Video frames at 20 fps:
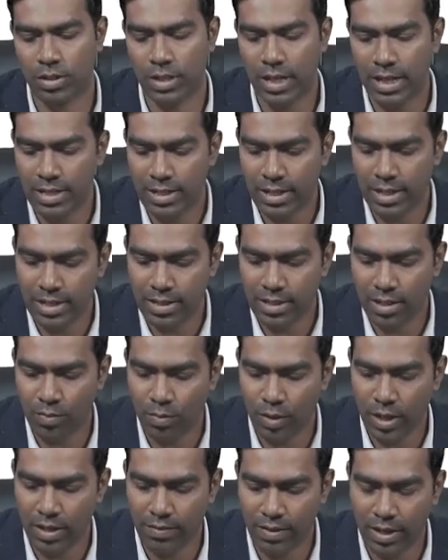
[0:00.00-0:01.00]
that is the reason
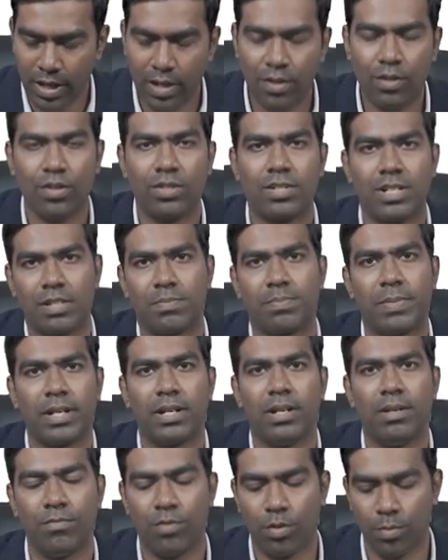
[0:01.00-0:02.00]
why whenever you suspect
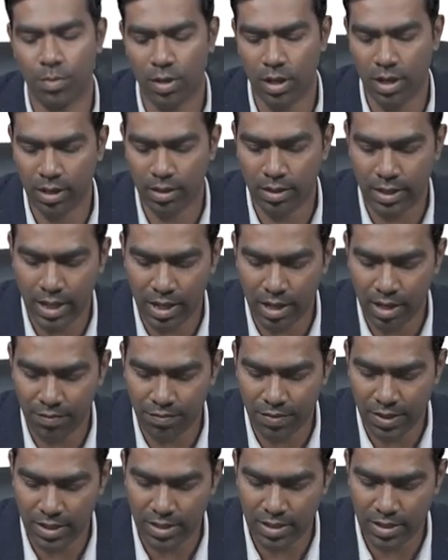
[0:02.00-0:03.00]
lymphoma or there are
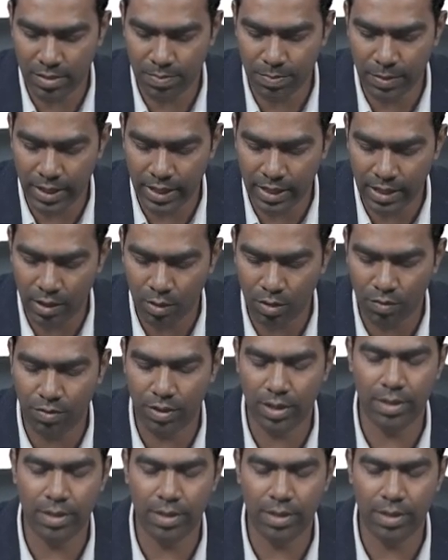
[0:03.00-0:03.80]
features predictive of a